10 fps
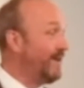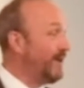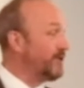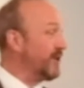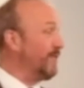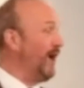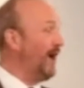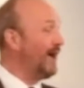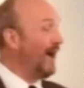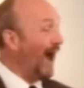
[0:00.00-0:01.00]
You say,
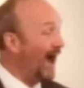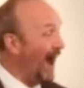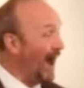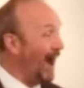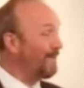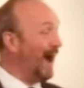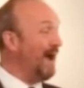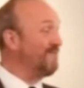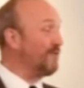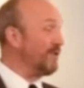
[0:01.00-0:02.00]
well,
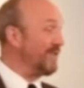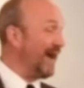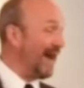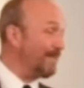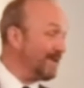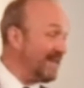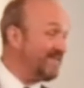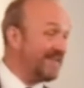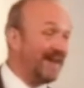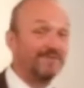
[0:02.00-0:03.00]
I'm for that. I believe
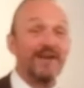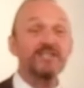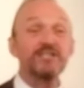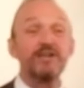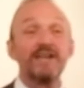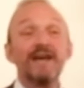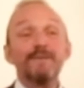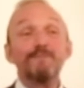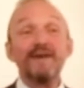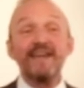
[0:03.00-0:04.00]
in that. That's good.
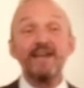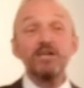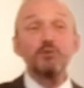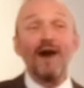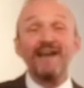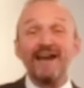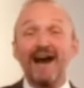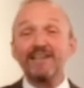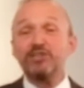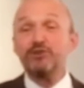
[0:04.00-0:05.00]
But here's why
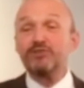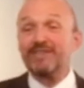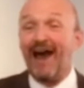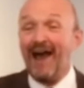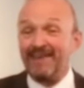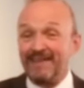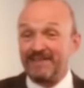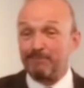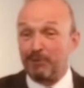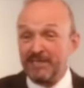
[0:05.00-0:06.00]
God used tithing,
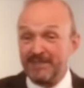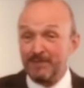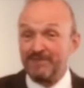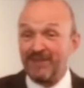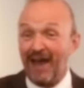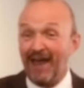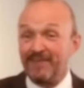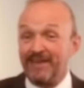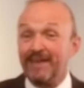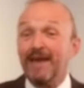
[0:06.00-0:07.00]
the principle of
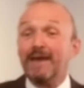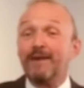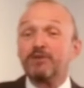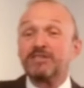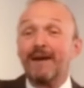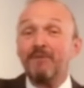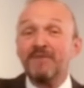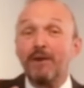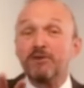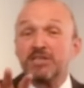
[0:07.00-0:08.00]
tithing. It was something
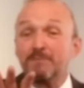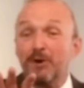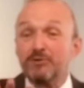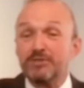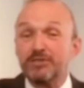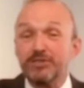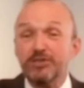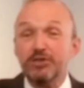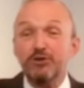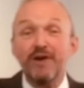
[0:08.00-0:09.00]
they were supposed to
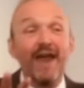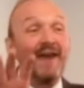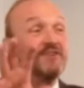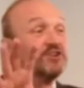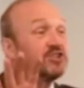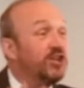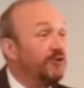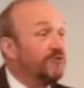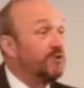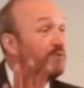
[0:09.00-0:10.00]
do, and their
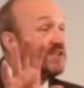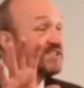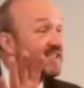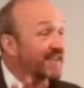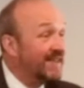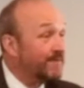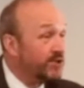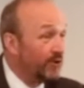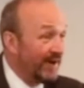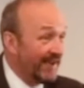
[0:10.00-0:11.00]
children would see them
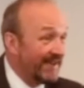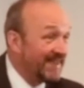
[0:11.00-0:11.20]
doing it.